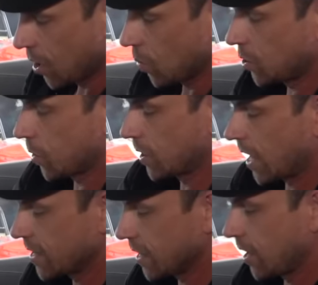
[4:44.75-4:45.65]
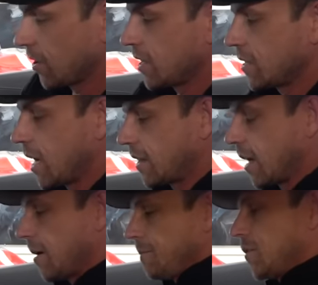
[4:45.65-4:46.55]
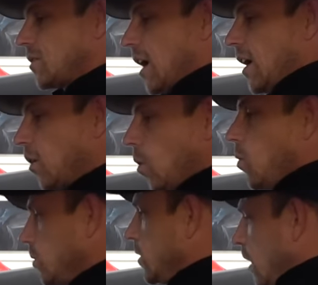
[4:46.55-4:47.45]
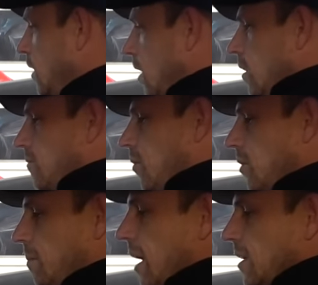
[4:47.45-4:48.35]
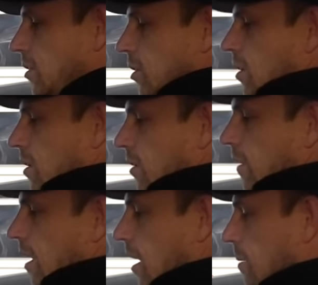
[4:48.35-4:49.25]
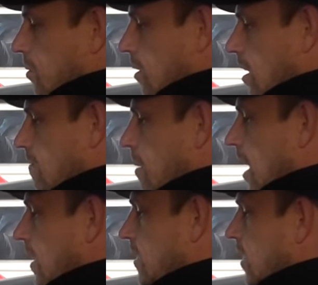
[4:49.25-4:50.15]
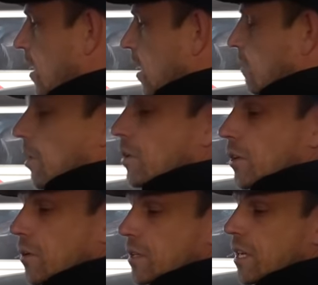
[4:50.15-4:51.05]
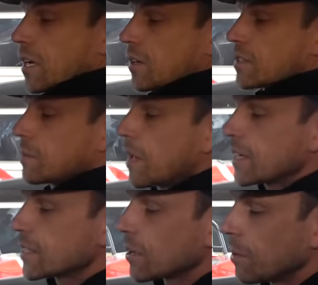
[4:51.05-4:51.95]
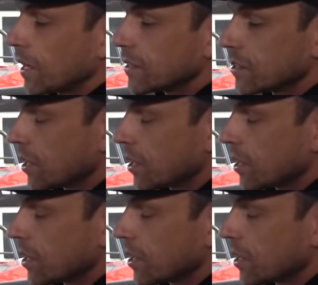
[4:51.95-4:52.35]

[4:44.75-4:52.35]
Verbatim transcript: which work nicely, or you set it there. There's a hand hold for the passenger. You've got an ample glove box, but you'll notice here some nice little buttons.